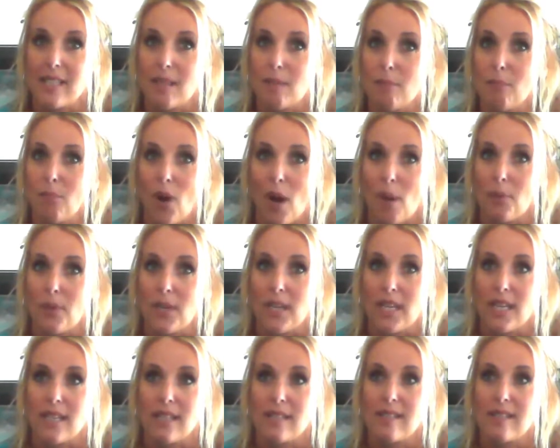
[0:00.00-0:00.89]
and
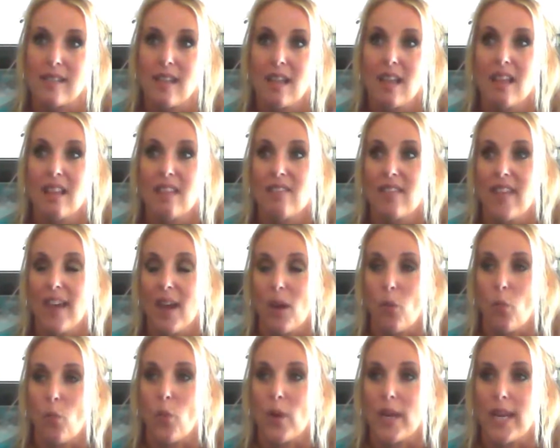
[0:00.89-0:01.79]
properties that
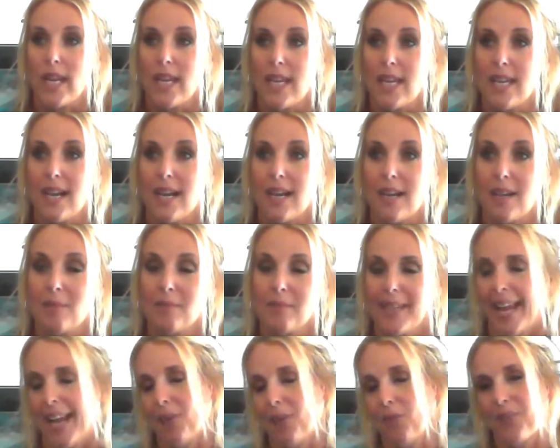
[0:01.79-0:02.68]
we
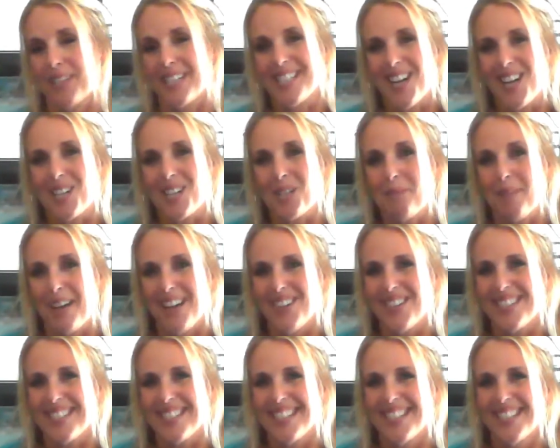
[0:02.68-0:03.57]
can't really talk about.
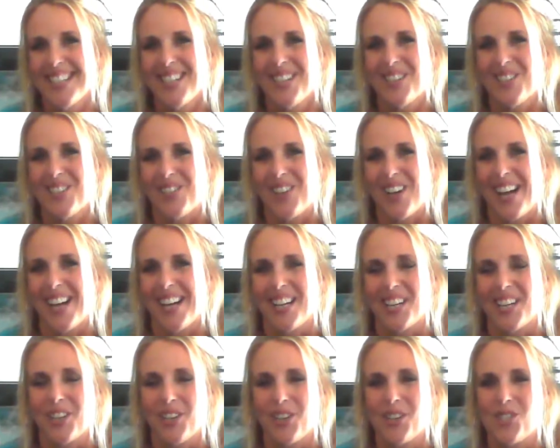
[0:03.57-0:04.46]
We'll
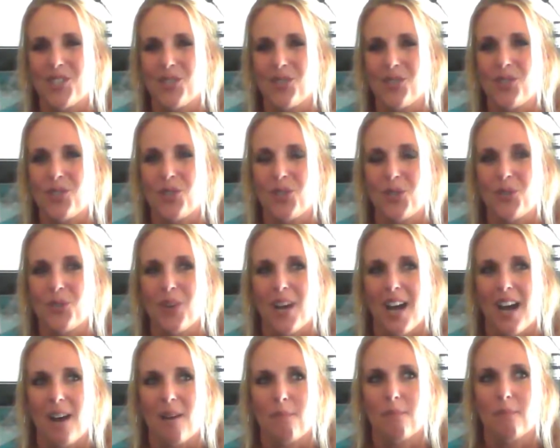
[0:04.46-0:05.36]
encourage you
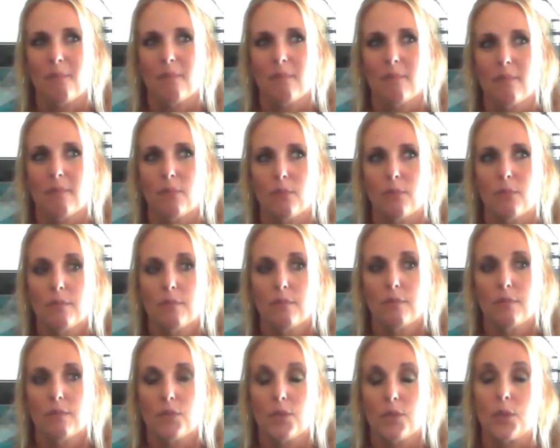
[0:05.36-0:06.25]
to
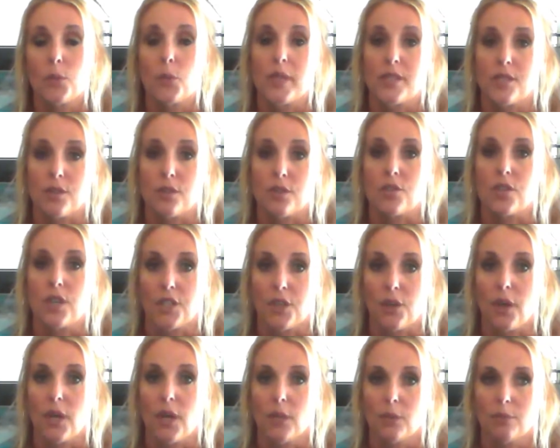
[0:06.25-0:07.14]
do the research on
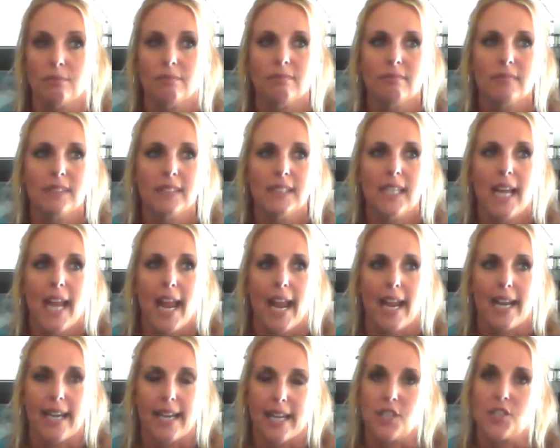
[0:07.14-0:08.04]
your own
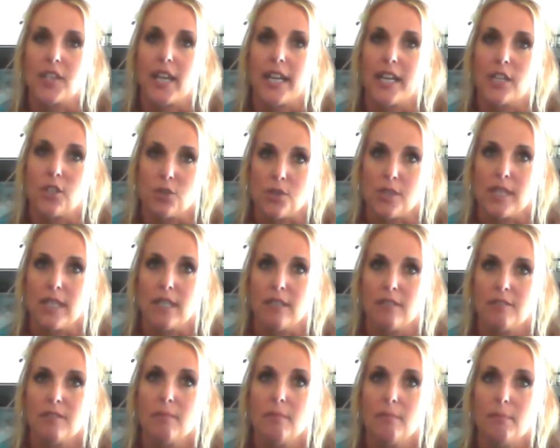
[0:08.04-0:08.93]
and educate yourself,
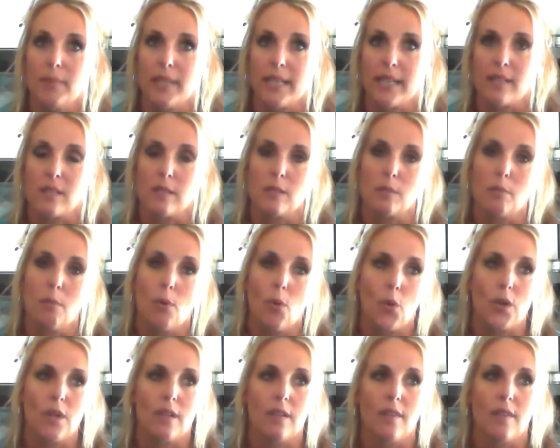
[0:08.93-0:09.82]
because it's
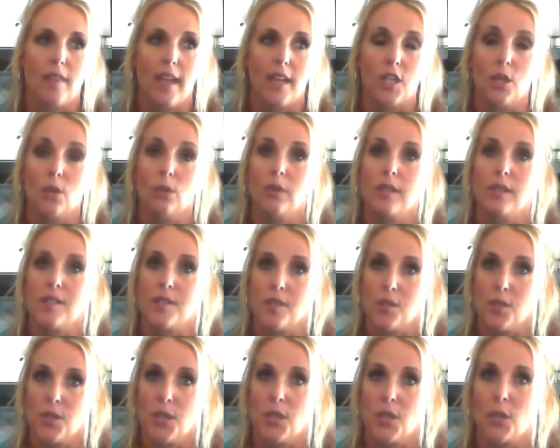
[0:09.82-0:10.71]
important that you listen
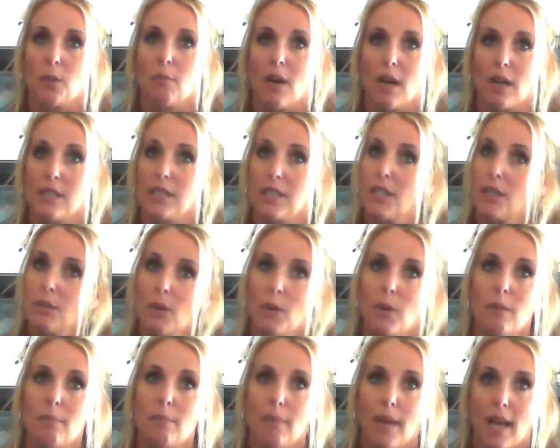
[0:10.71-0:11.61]
to your body, you know
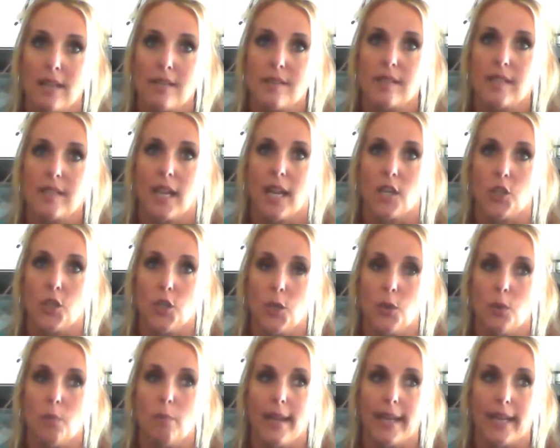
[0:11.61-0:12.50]
it best, and
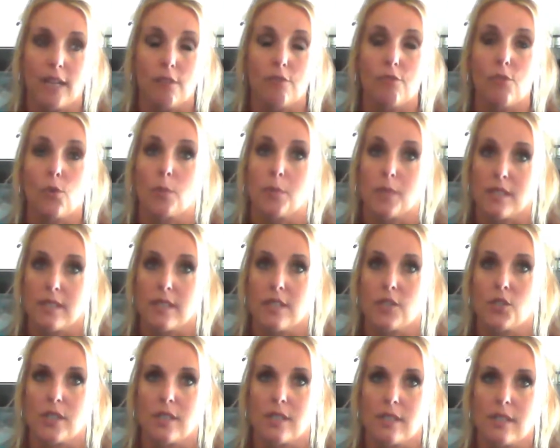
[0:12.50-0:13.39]
you make informed
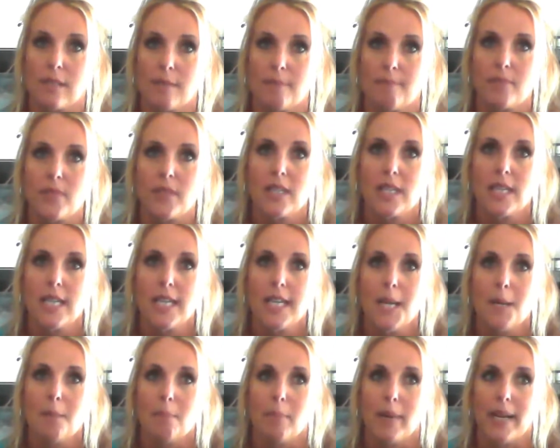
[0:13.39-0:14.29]
decisions.
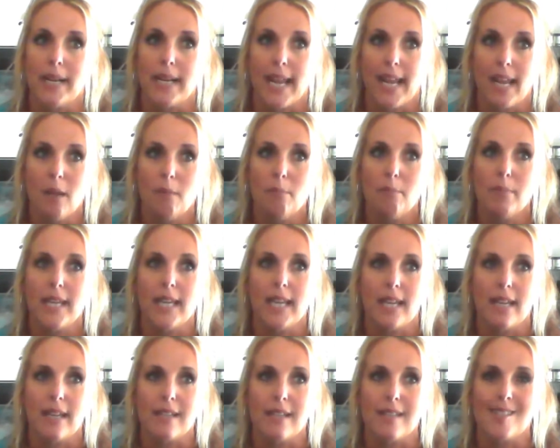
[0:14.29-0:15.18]
Mm-hmm. But hemp
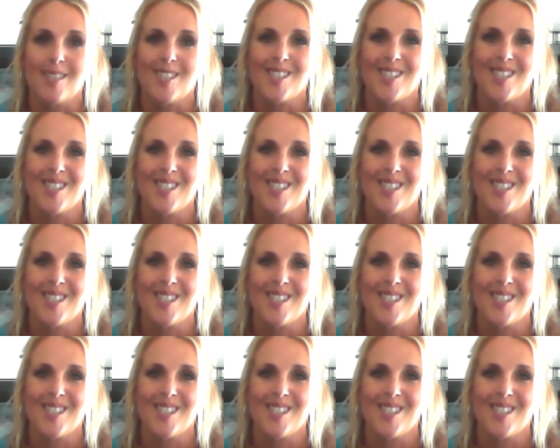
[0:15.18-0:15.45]
is